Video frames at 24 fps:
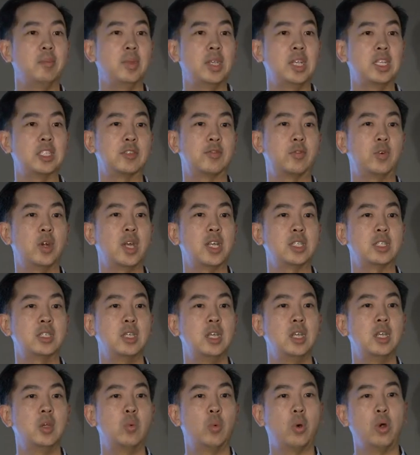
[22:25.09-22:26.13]
Because for us,
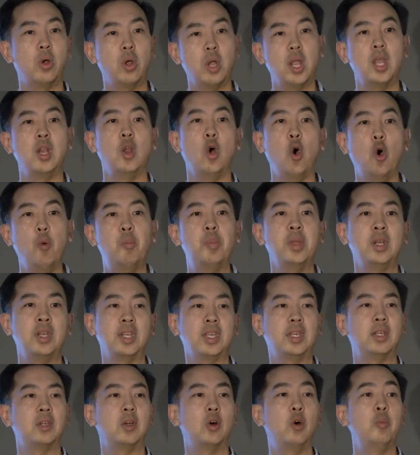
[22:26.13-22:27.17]
we're an
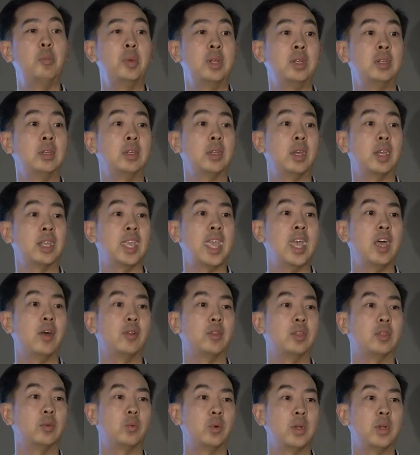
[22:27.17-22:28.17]
open account.